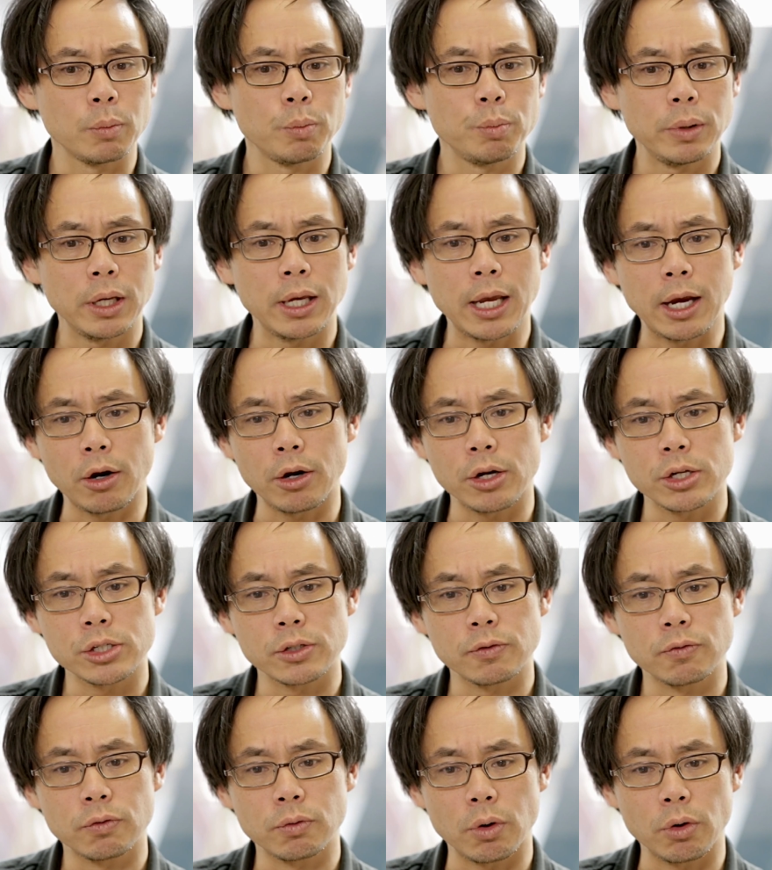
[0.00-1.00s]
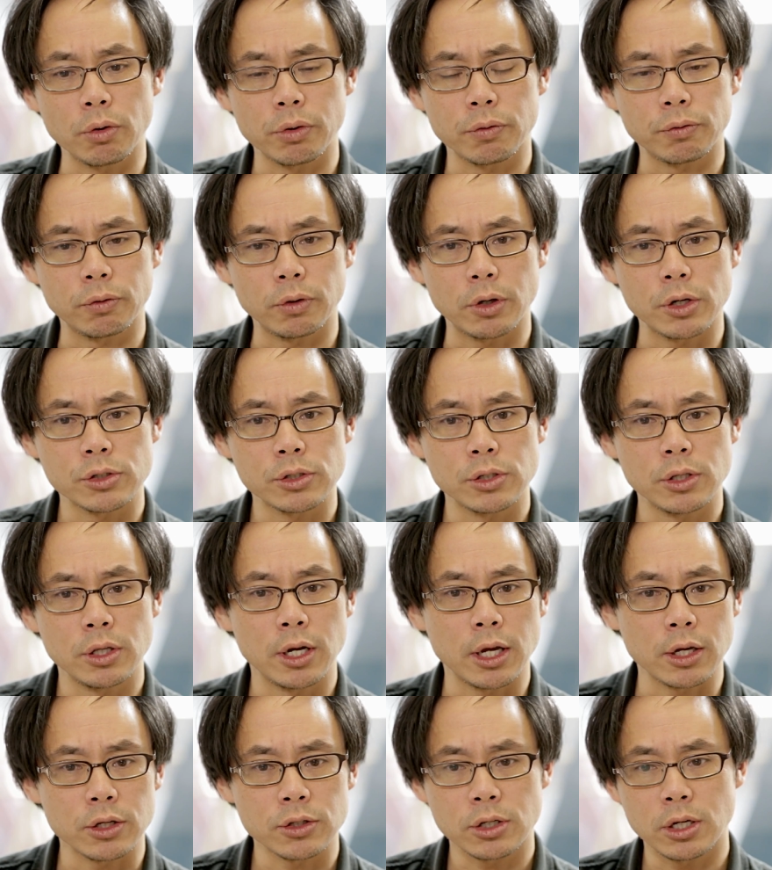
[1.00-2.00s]
the big areas of growth for us in the
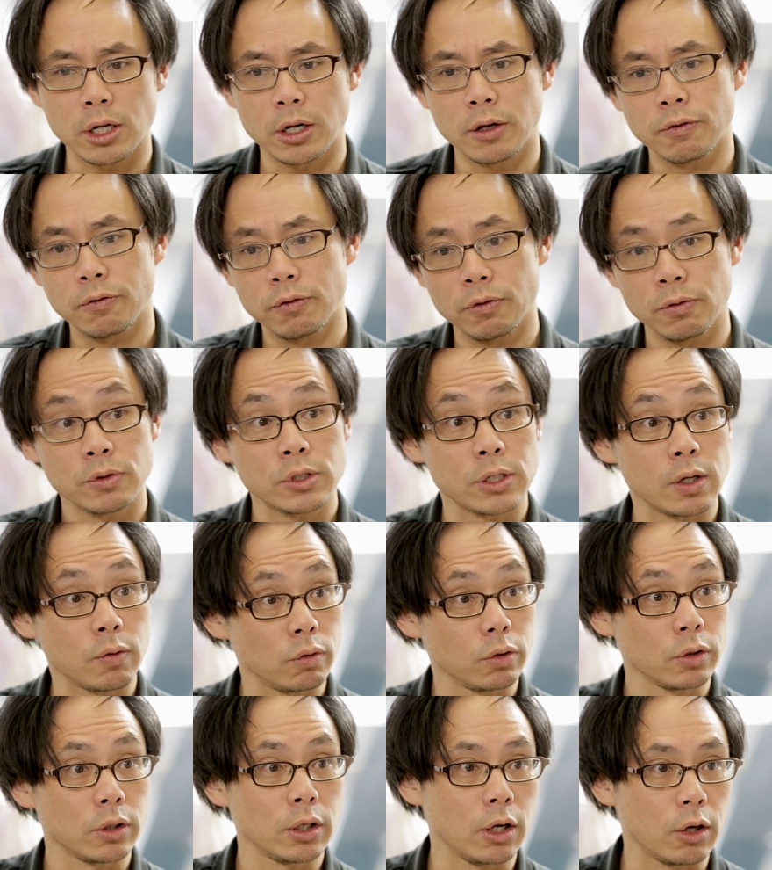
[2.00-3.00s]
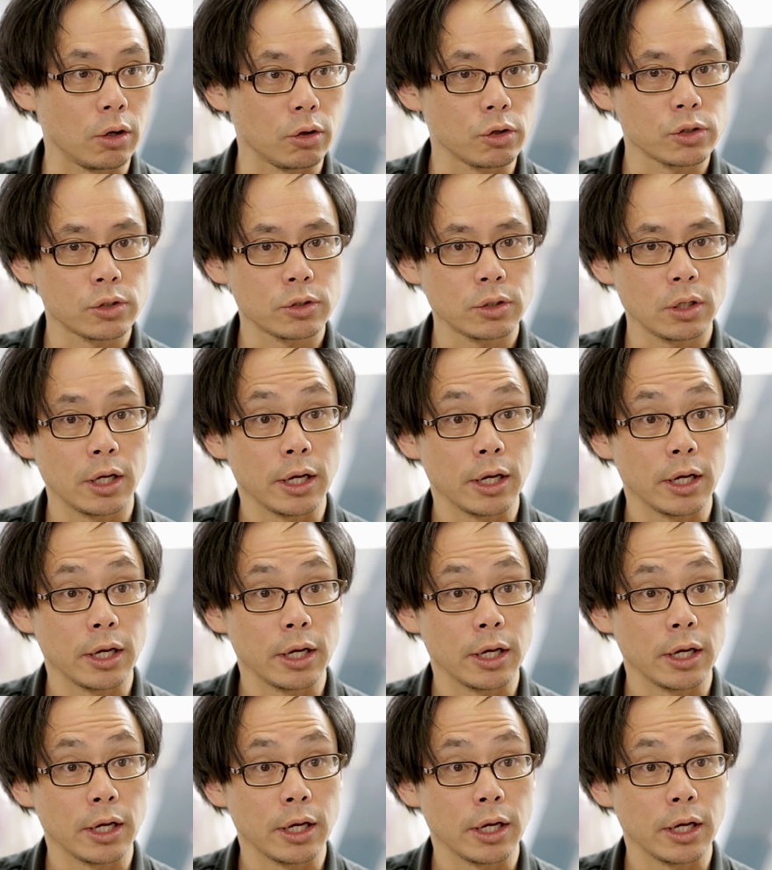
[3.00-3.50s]
next kind of several years,